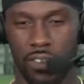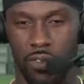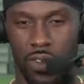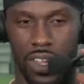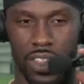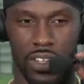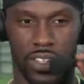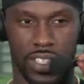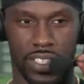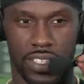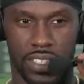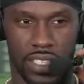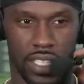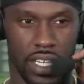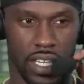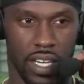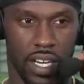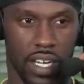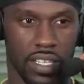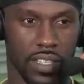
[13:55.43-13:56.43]
whether it's
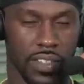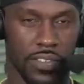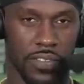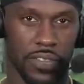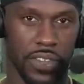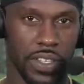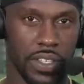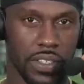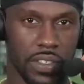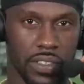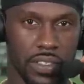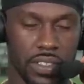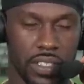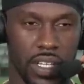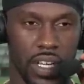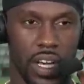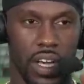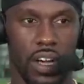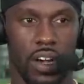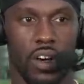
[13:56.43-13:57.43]
on the field,
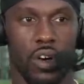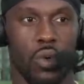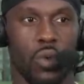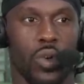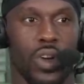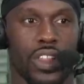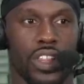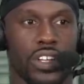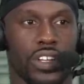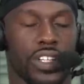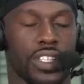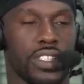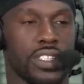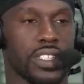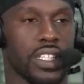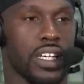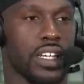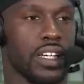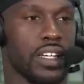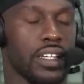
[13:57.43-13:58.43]
whether it's
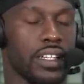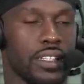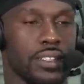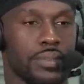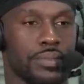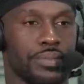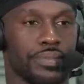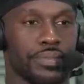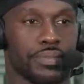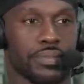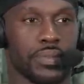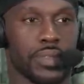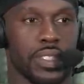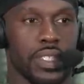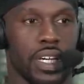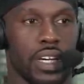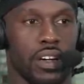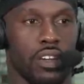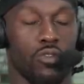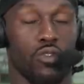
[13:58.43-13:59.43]

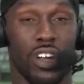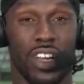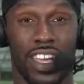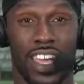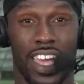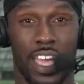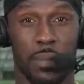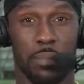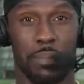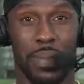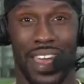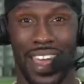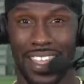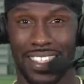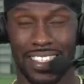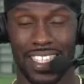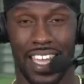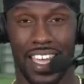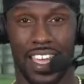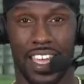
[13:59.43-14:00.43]
run game,
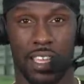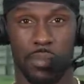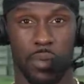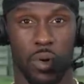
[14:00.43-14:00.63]
pass game,